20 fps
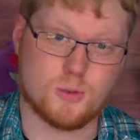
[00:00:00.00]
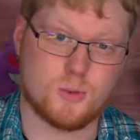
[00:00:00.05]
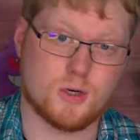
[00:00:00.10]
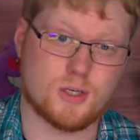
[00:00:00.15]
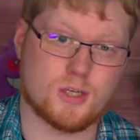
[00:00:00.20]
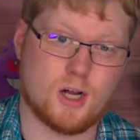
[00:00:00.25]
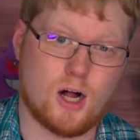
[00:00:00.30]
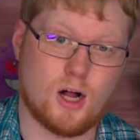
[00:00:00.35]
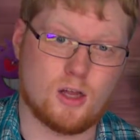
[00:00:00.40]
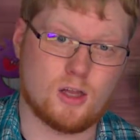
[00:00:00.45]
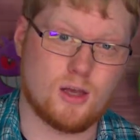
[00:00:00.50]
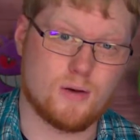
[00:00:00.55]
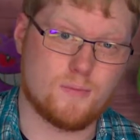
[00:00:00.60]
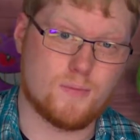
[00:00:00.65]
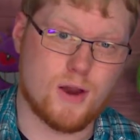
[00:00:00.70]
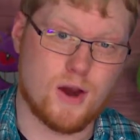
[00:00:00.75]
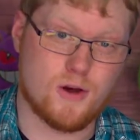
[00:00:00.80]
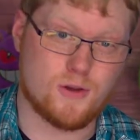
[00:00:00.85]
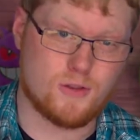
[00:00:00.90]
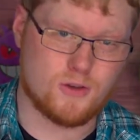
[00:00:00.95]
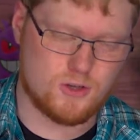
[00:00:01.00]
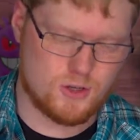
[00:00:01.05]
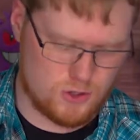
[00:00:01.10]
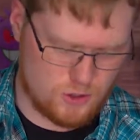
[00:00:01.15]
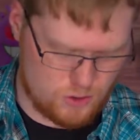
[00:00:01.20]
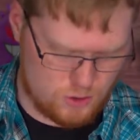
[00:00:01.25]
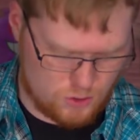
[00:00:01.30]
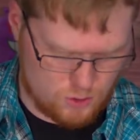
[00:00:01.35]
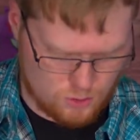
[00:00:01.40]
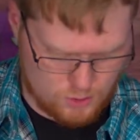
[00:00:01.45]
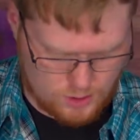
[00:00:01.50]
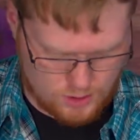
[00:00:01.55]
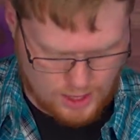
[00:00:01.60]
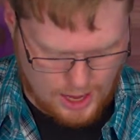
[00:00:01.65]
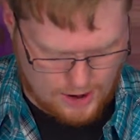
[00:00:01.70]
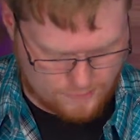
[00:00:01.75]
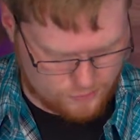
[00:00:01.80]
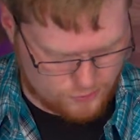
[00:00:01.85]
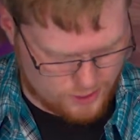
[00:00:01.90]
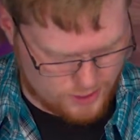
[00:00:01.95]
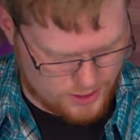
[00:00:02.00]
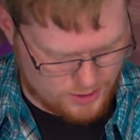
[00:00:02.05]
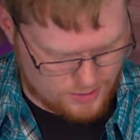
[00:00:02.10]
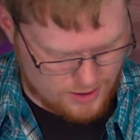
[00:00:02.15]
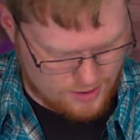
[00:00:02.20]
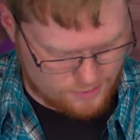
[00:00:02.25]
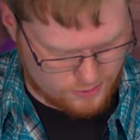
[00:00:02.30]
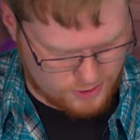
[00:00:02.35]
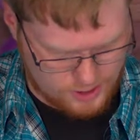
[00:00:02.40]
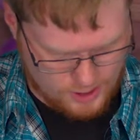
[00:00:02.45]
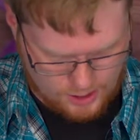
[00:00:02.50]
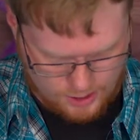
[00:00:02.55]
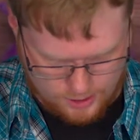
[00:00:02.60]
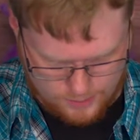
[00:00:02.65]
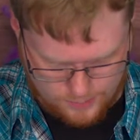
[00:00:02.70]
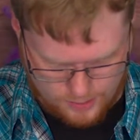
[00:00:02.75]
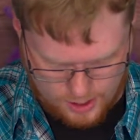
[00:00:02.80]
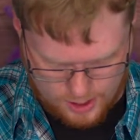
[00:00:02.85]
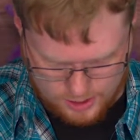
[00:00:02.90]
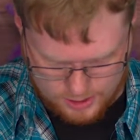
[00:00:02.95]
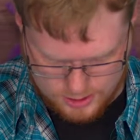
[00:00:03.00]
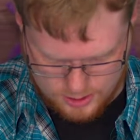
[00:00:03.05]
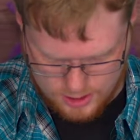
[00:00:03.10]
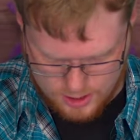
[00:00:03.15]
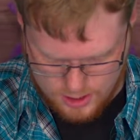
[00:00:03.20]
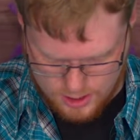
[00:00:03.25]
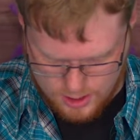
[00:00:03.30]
which I'll compare the two after we get everything out of the box.